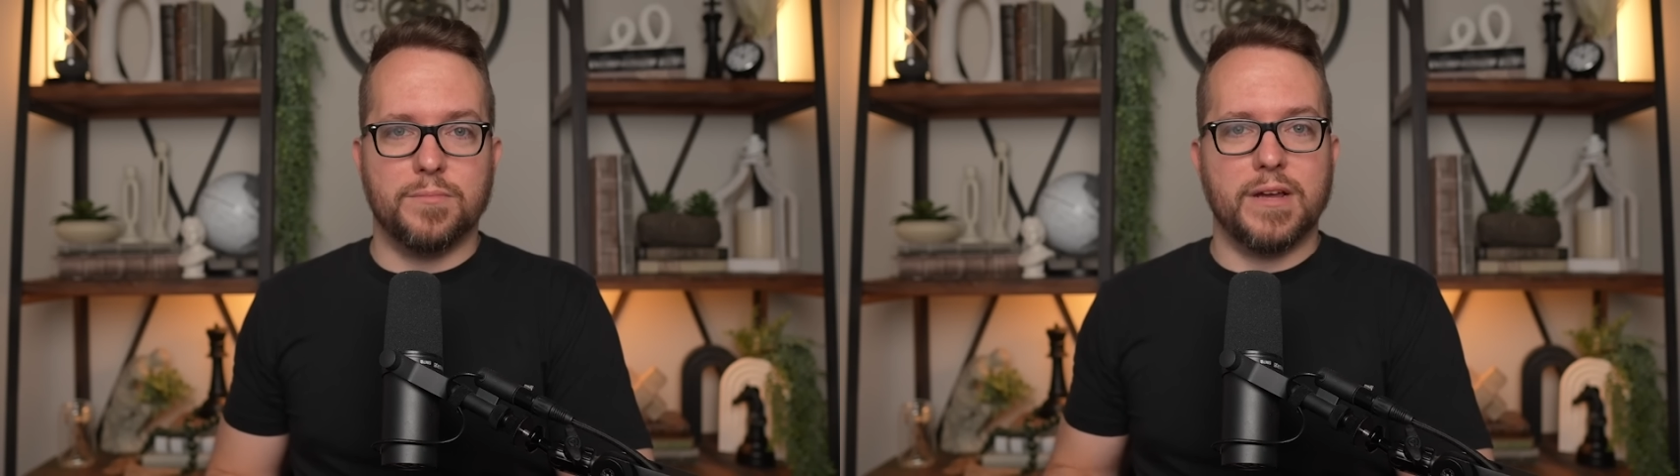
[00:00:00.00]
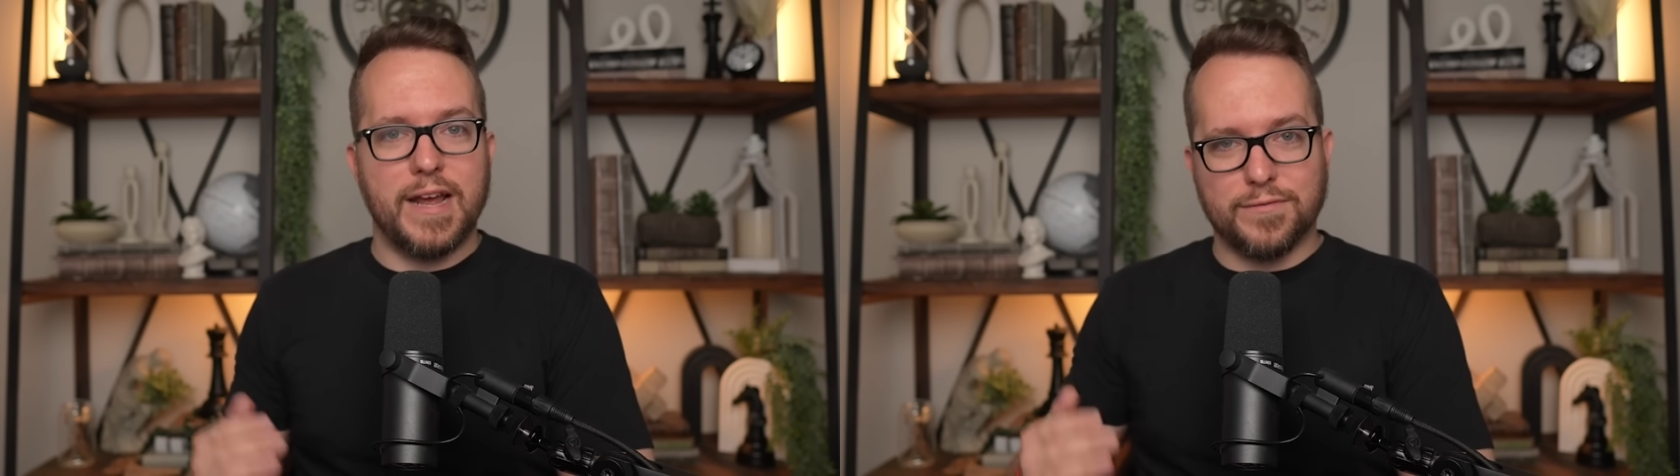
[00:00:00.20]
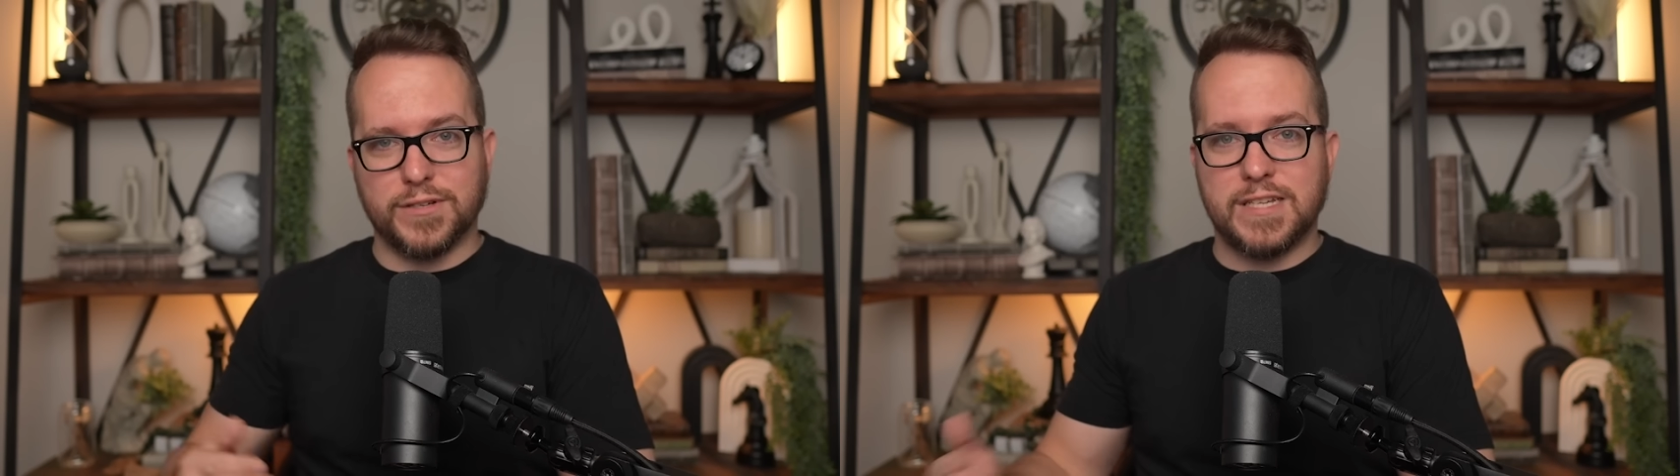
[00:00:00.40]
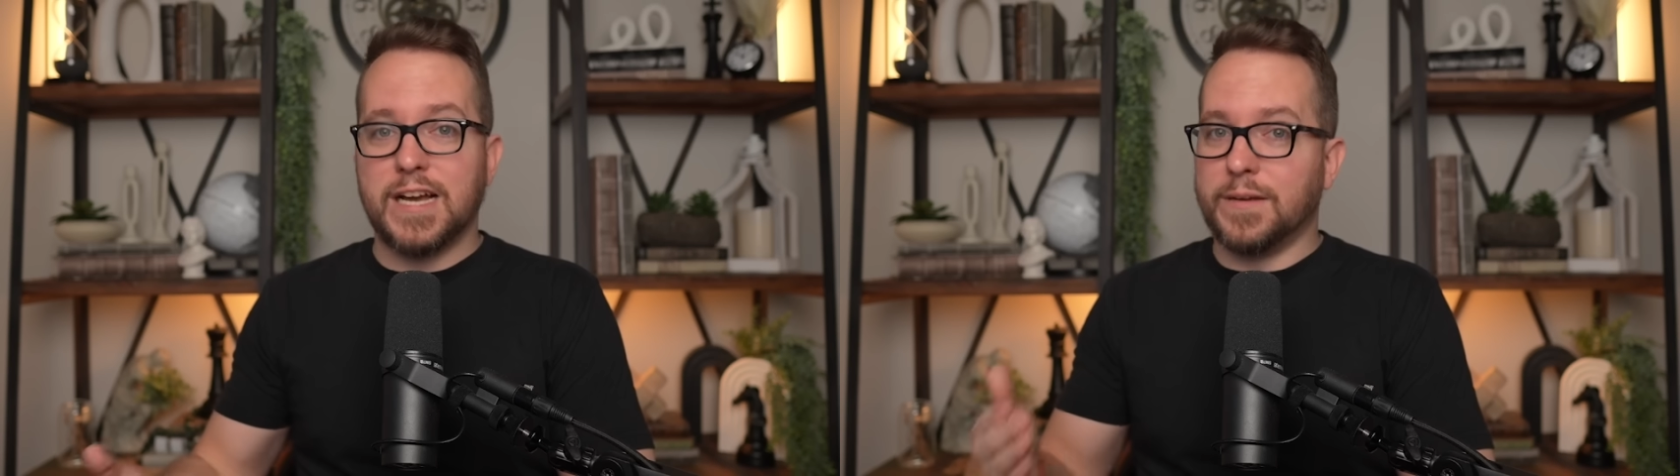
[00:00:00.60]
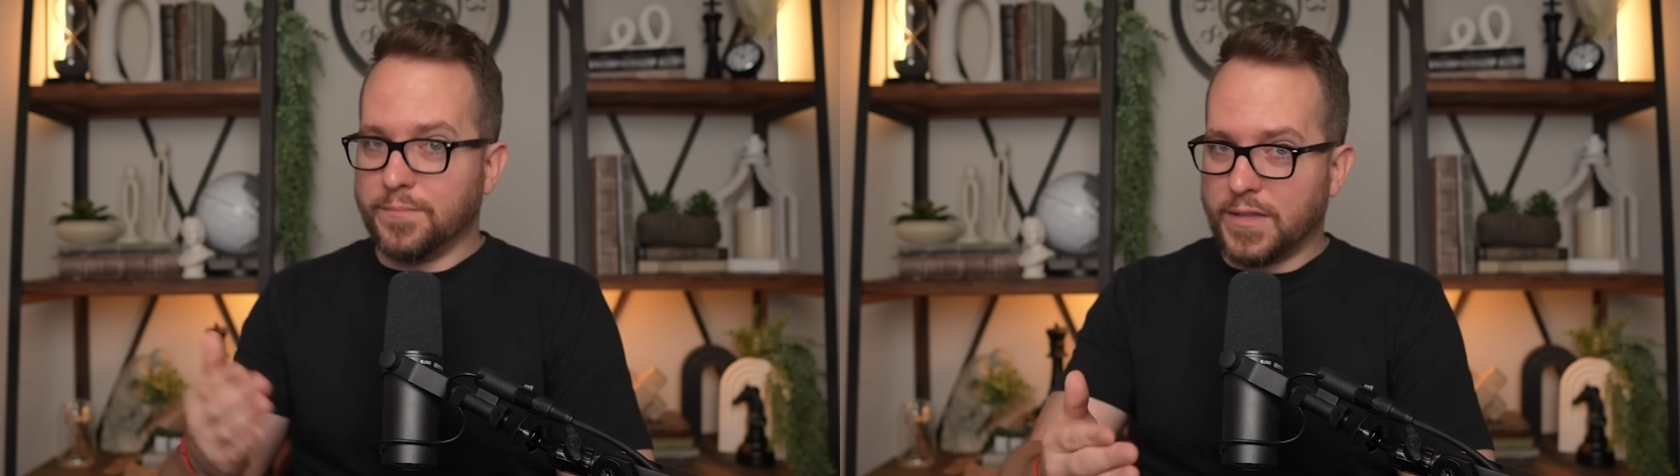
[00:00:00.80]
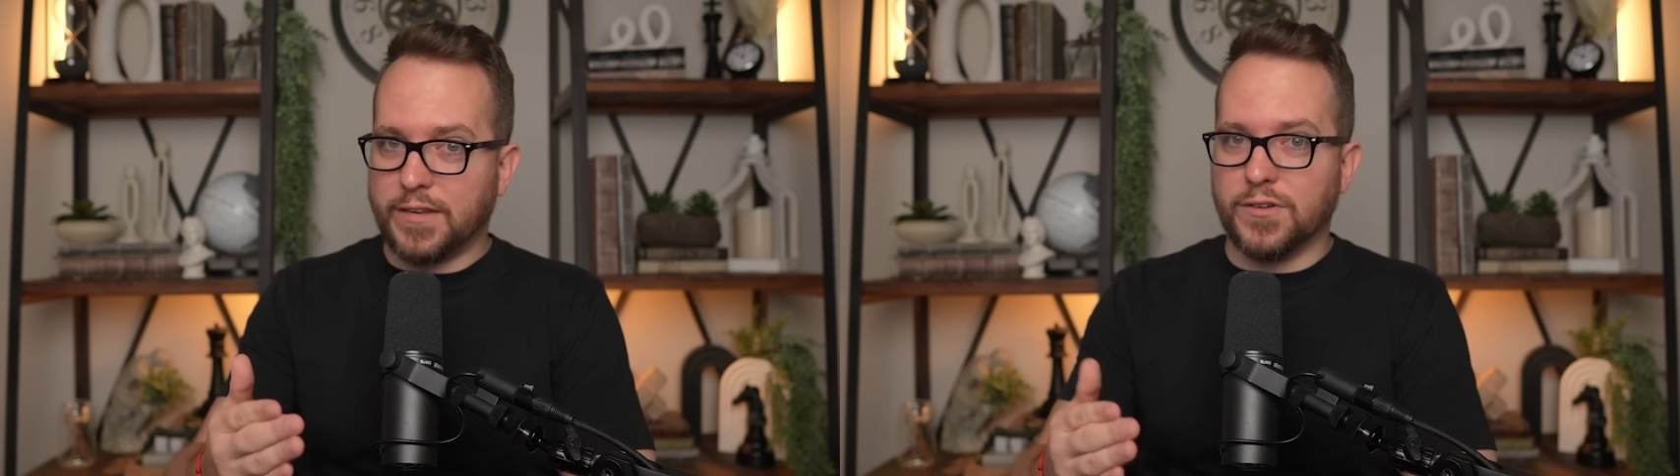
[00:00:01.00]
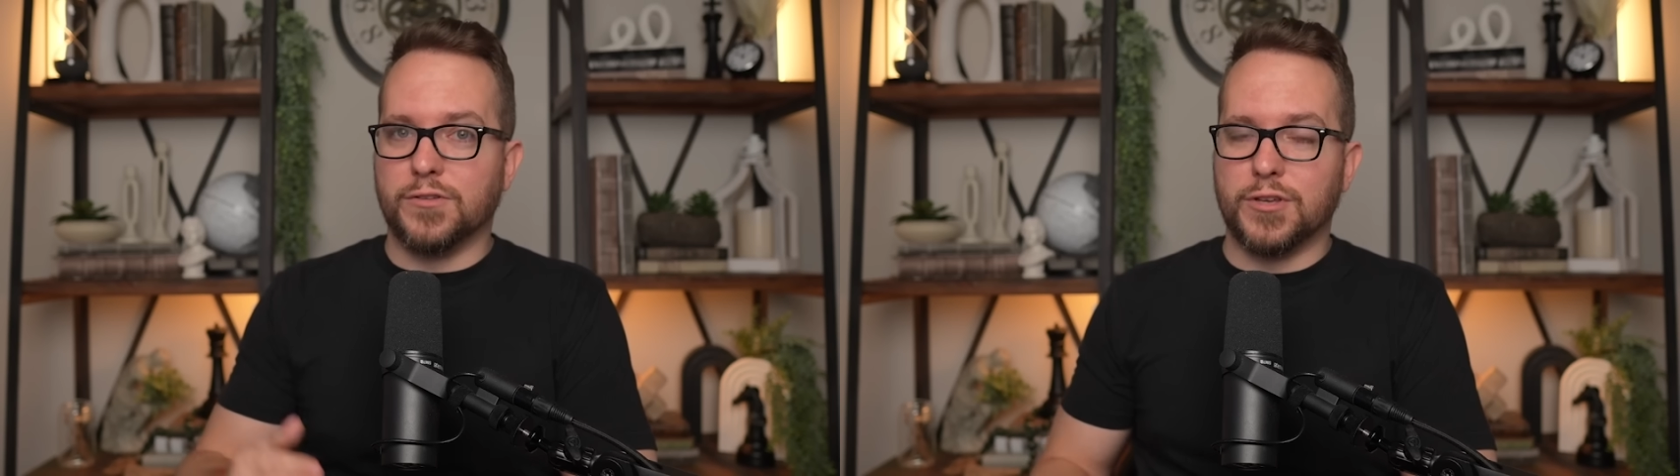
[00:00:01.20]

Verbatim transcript: But every time, even under